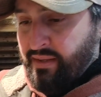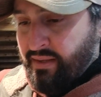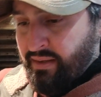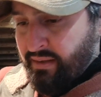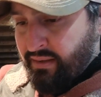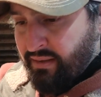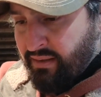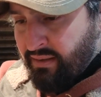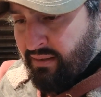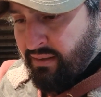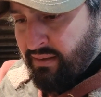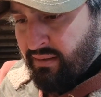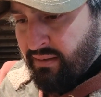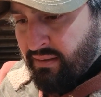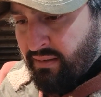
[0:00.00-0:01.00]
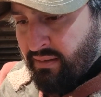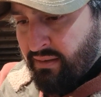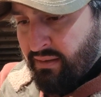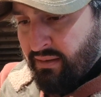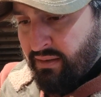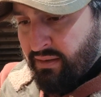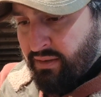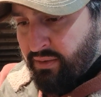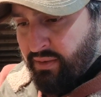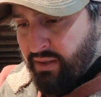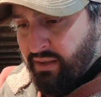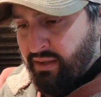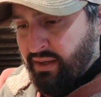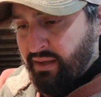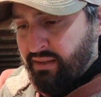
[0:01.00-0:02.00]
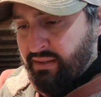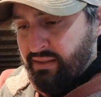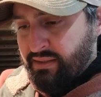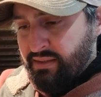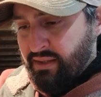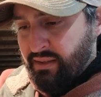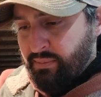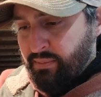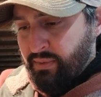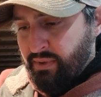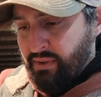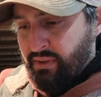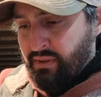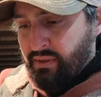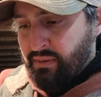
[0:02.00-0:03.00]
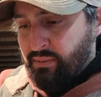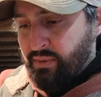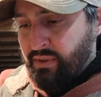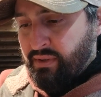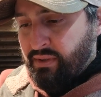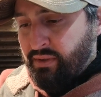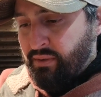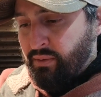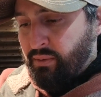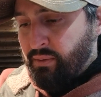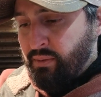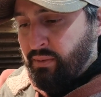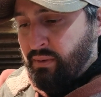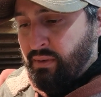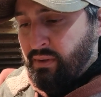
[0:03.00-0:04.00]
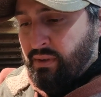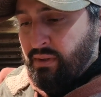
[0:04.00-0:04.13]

in there, you gotta line this up with your hole.